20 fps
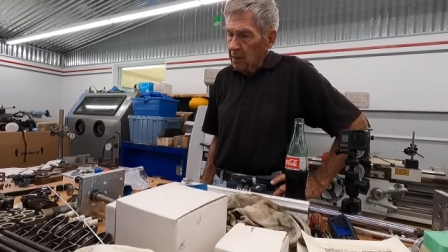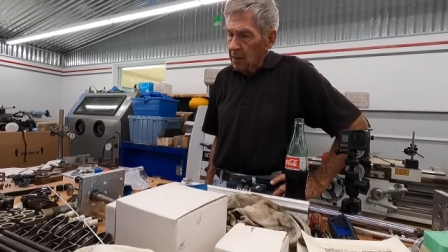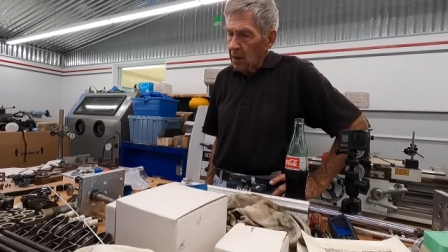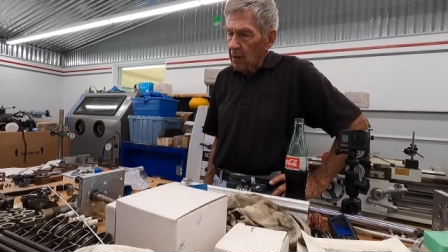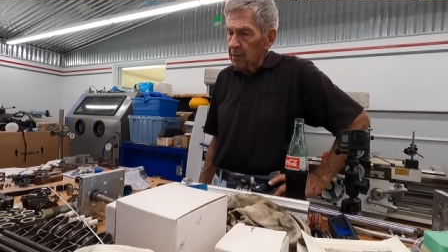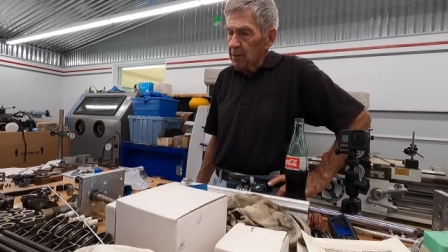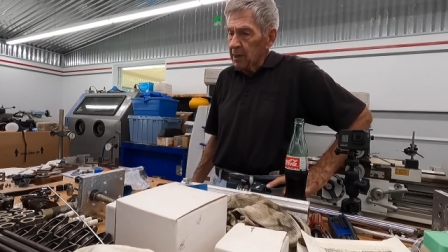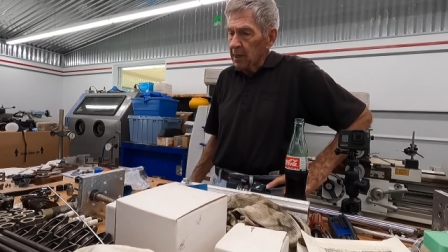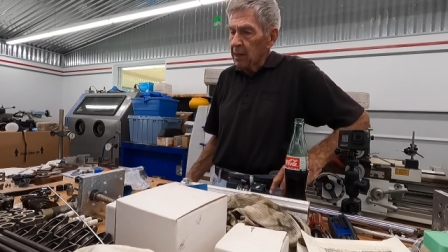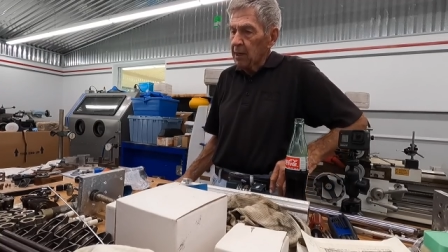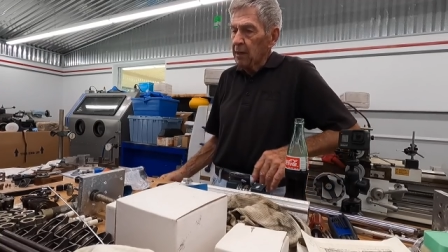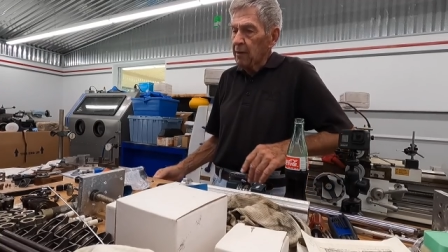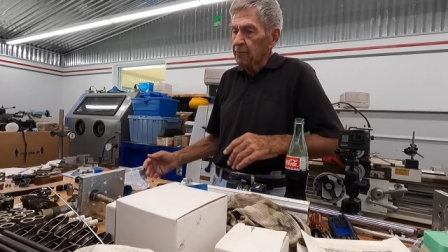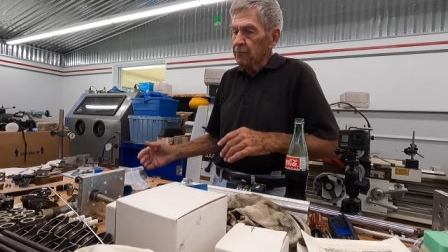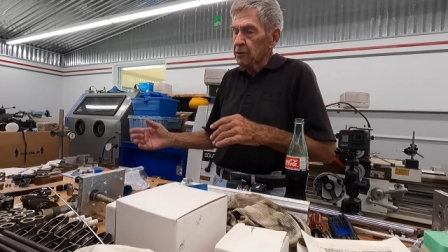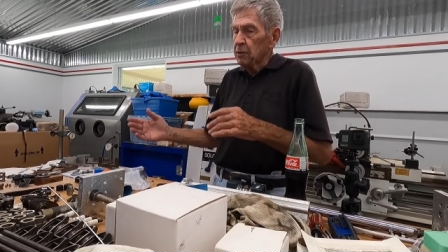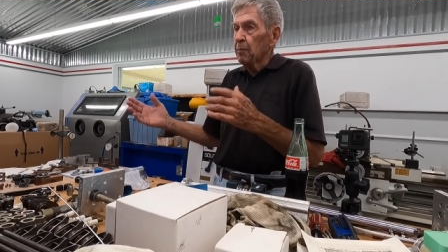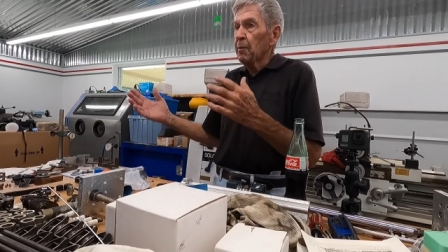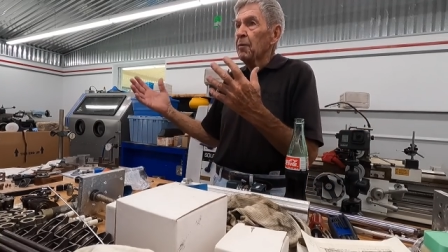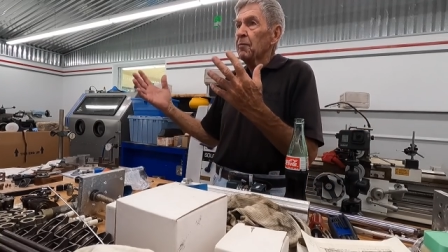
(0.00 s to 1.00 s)
oddly enough,
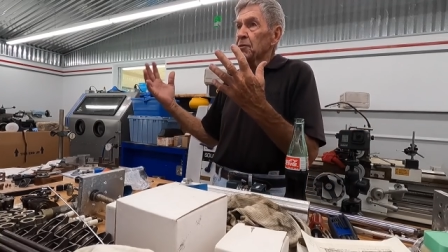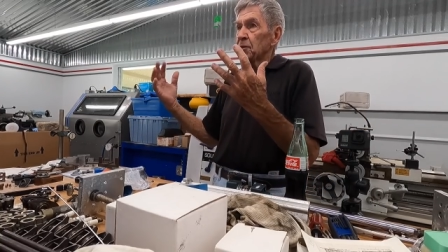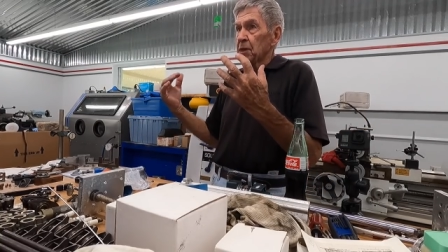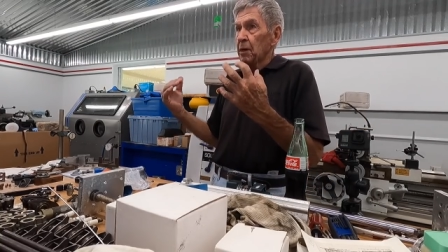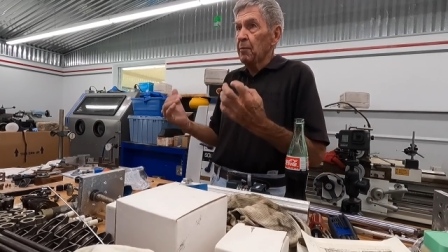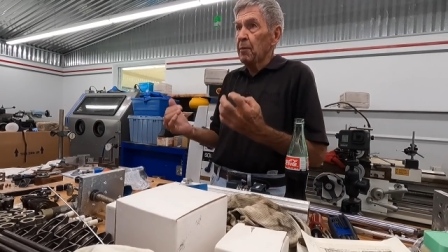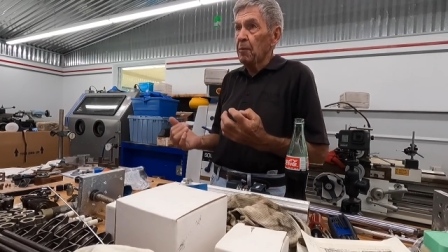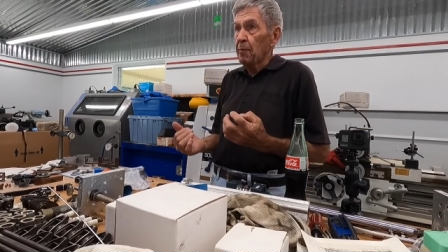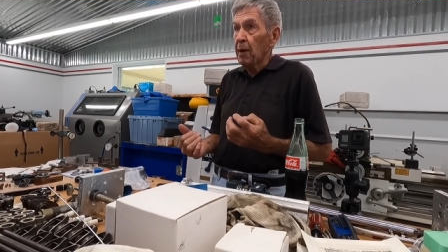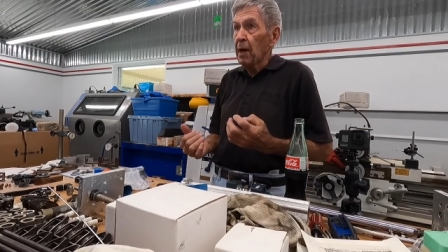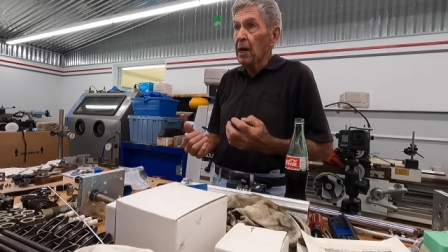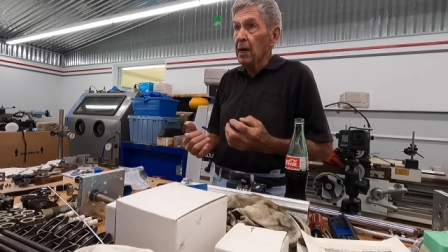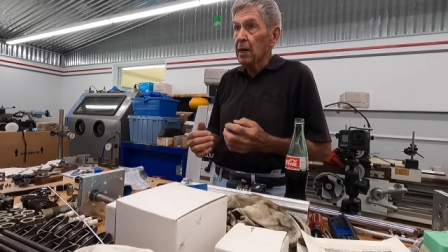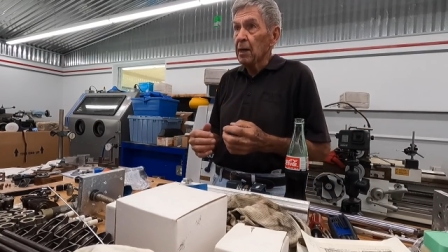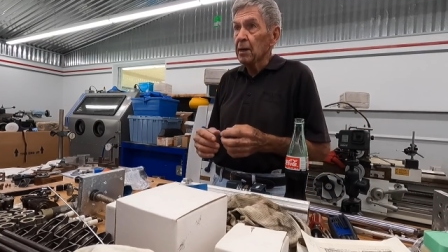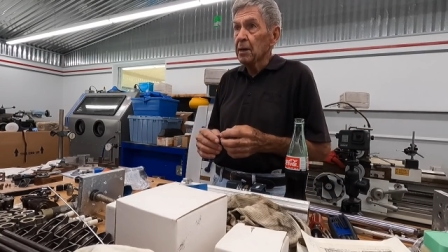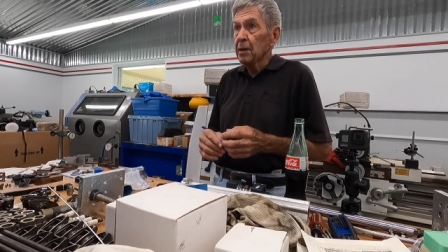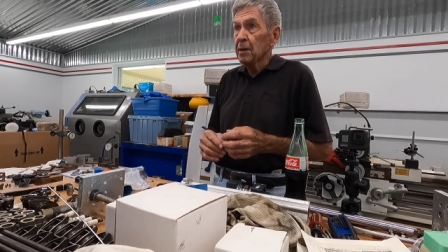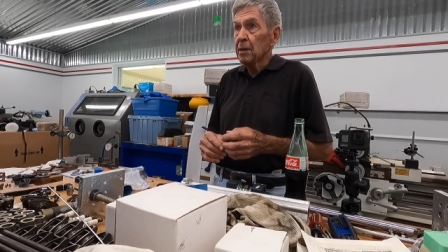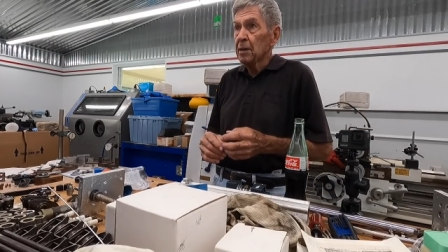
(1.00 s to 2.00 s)
some of it's coming
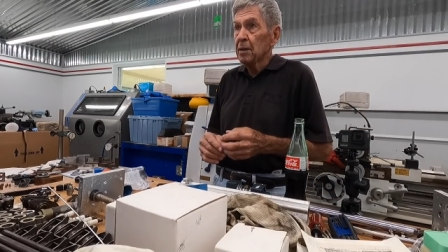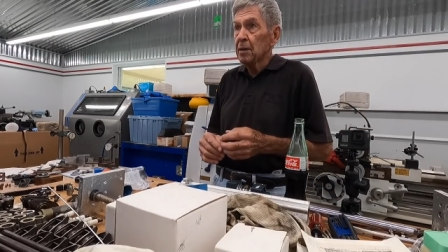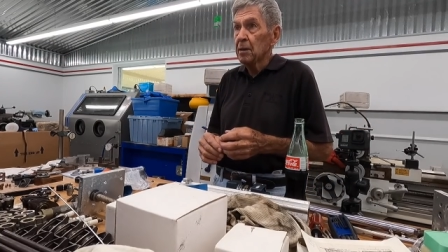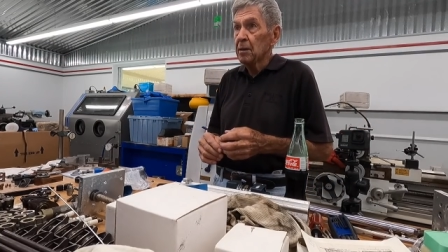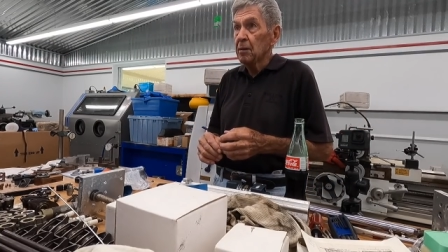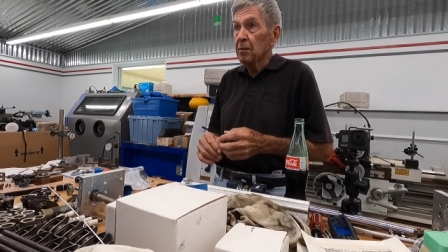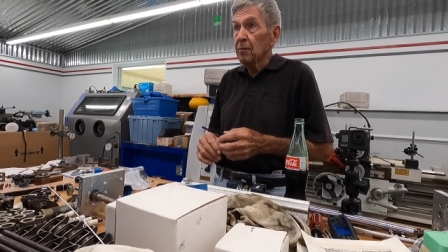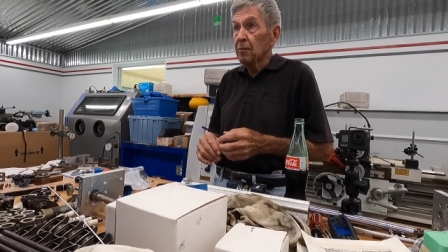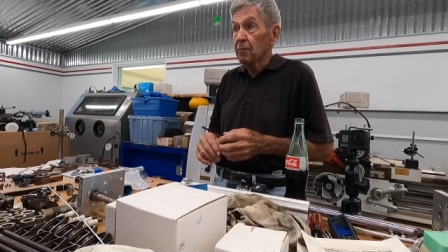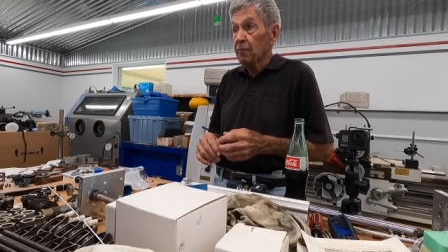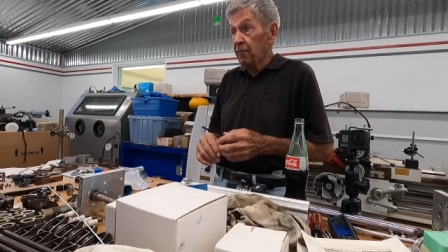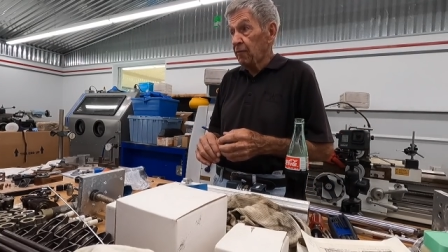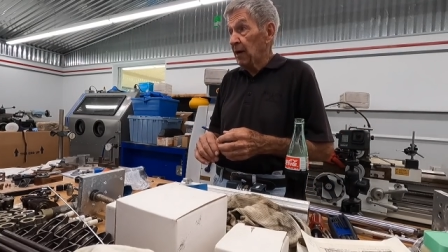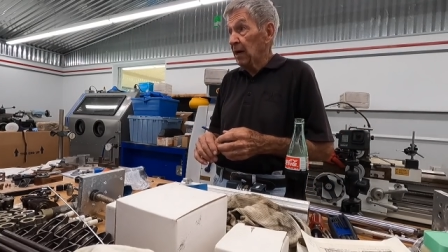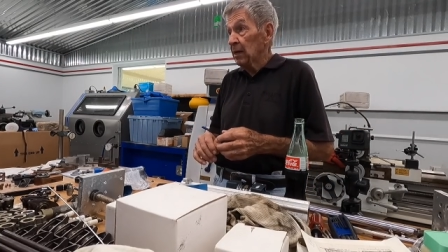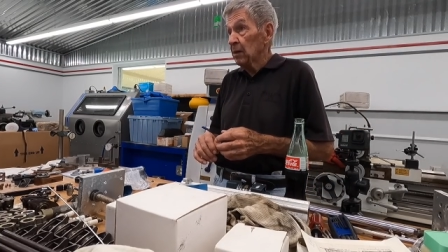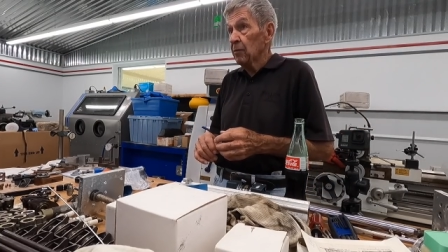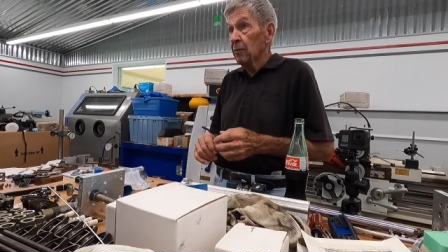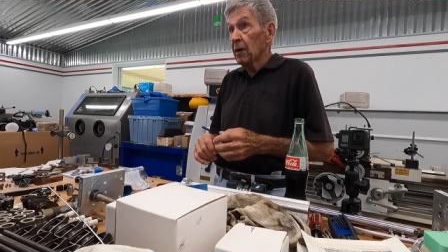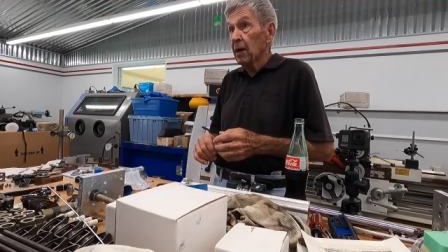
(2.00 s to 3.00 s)
back. You know,
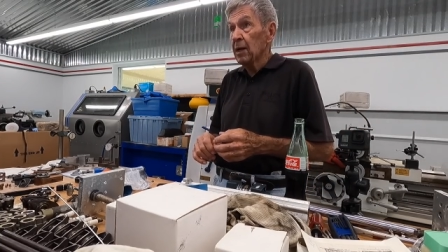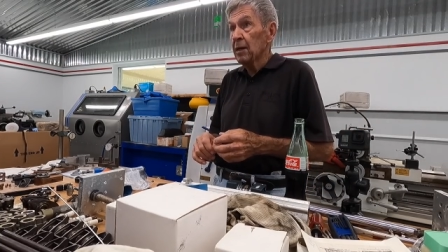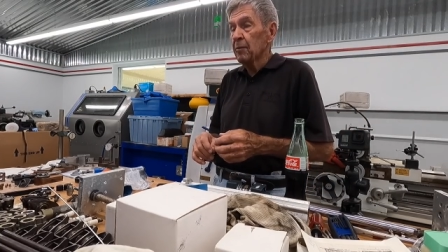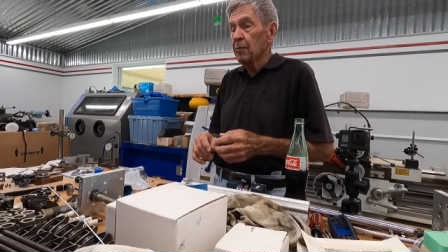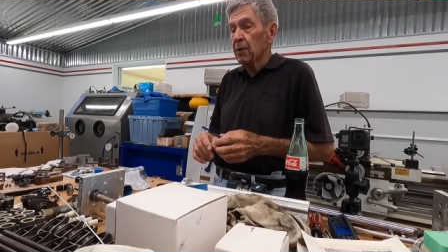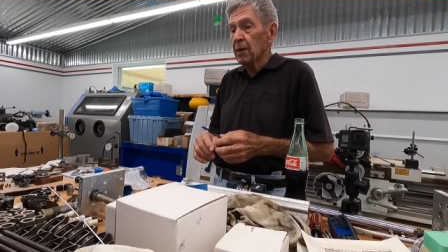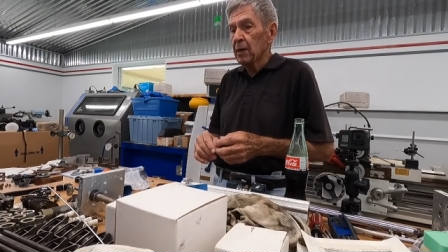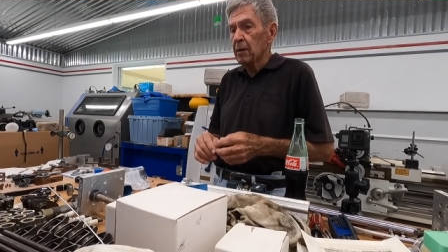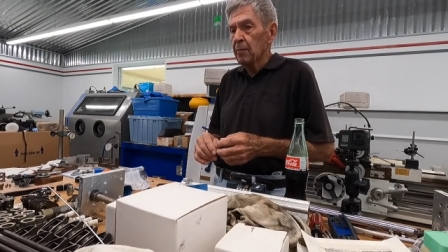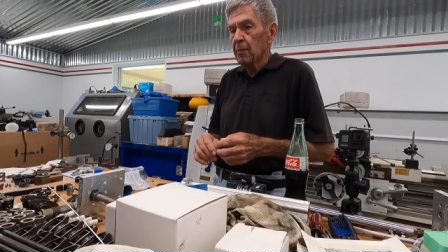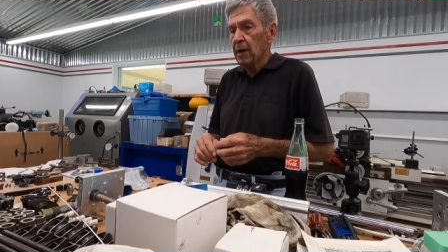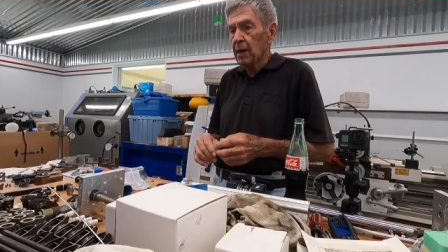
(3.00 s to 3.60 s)
finally, we had to bring it